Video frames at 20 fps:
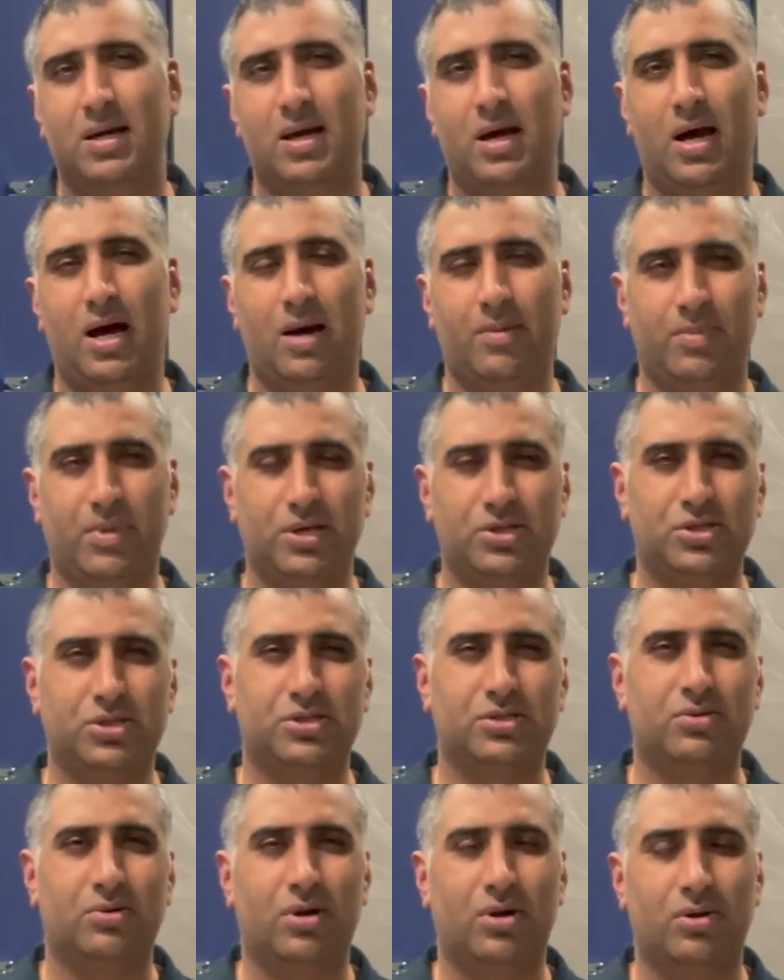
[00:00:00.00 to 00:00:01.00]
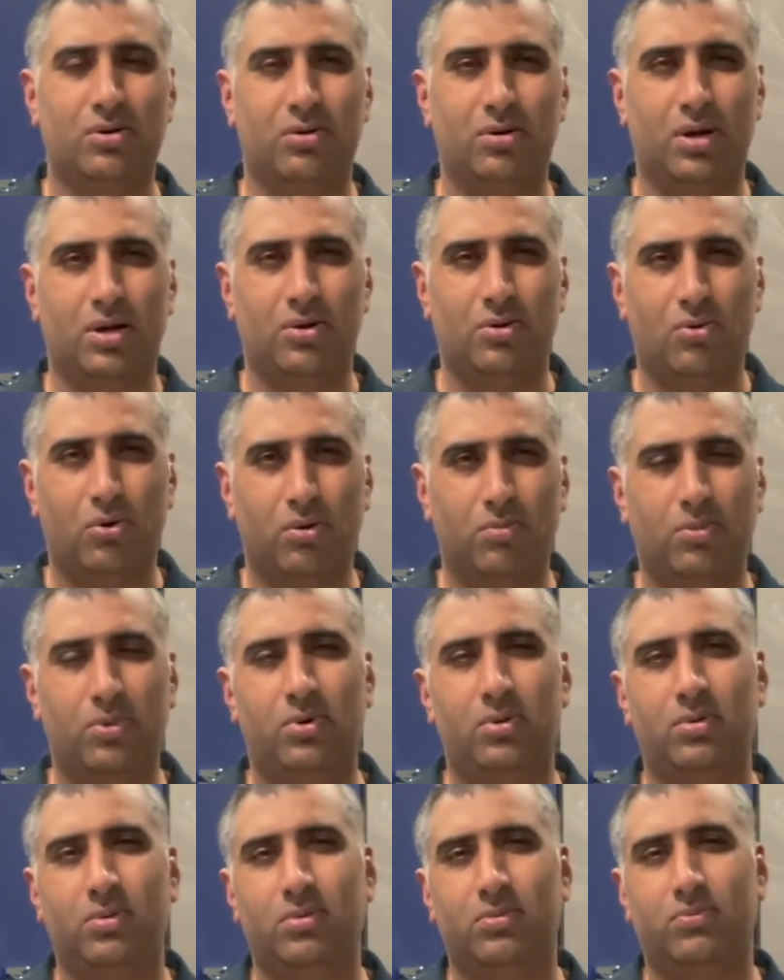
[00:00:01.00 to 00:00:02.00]
Um, it's just a, a,
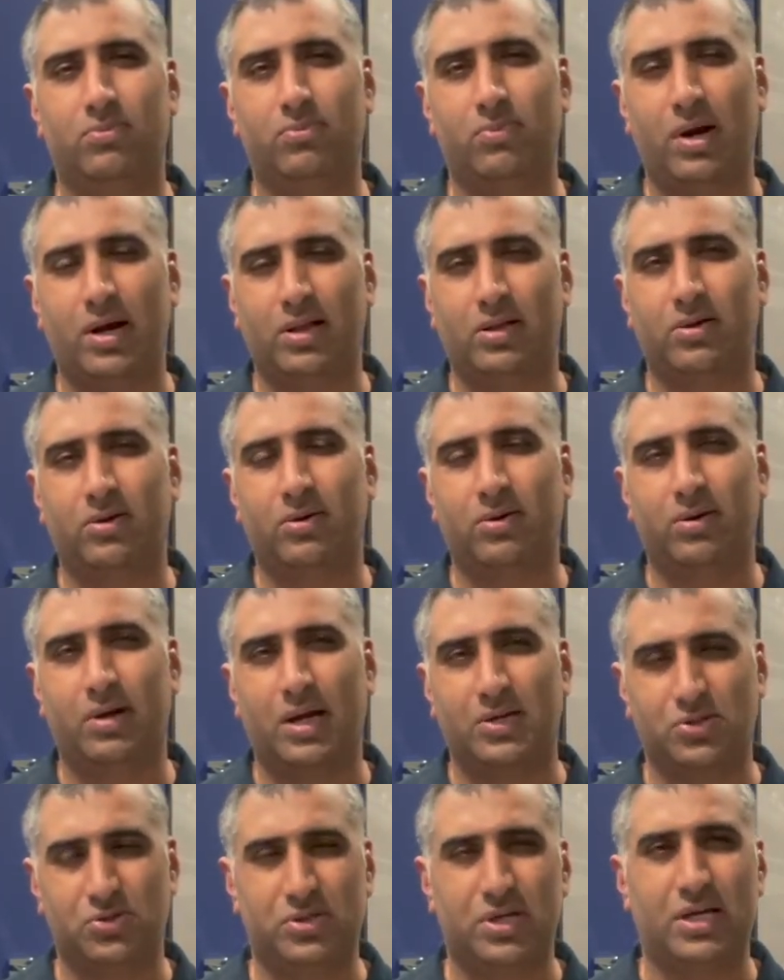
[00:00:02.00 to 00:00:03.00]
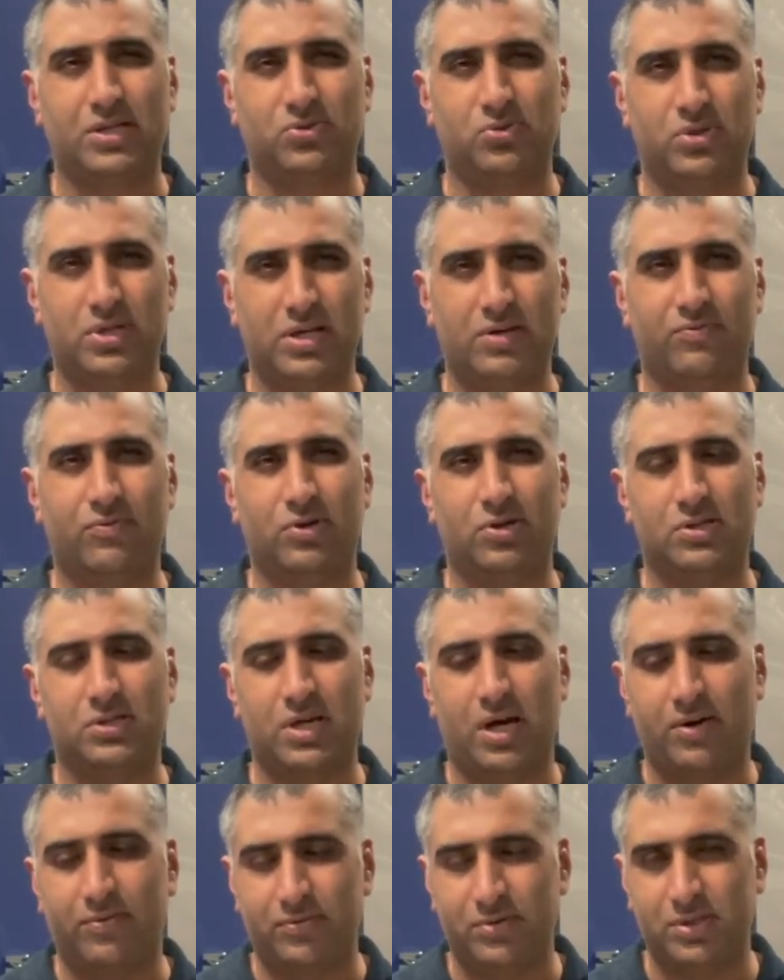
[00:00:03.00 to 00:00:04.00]
normal, regular exercise routine for
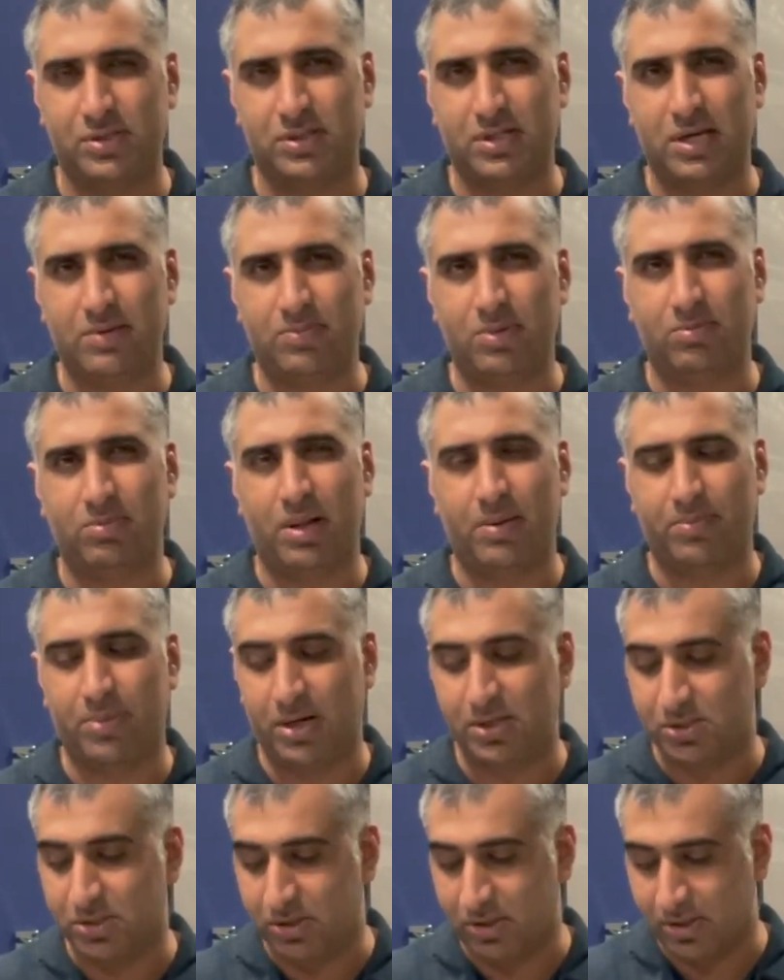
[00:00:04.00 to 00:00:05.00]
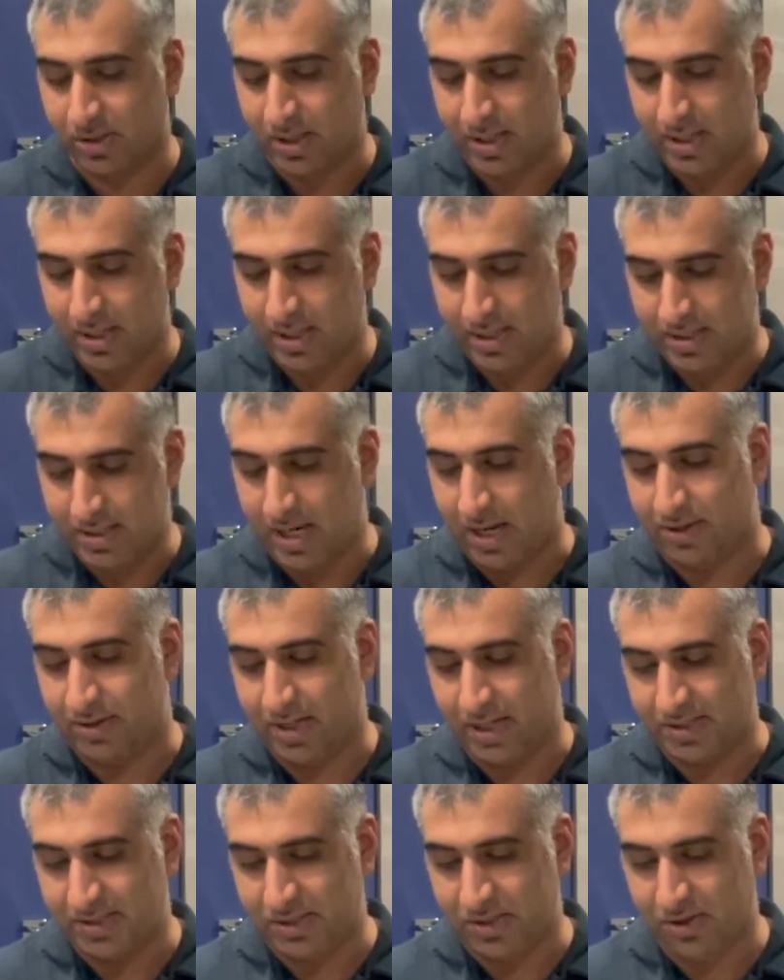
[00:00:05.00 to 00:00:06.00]
yourself. Just keep your blood pressure down.
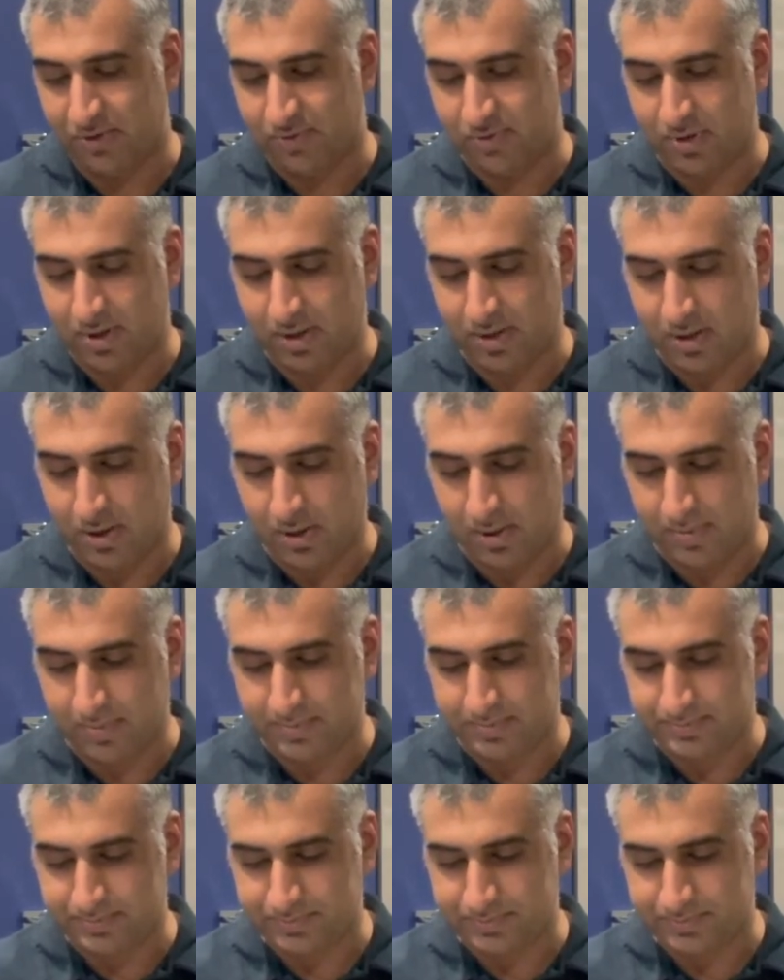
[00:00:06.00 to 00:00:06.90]
That's the overall goal.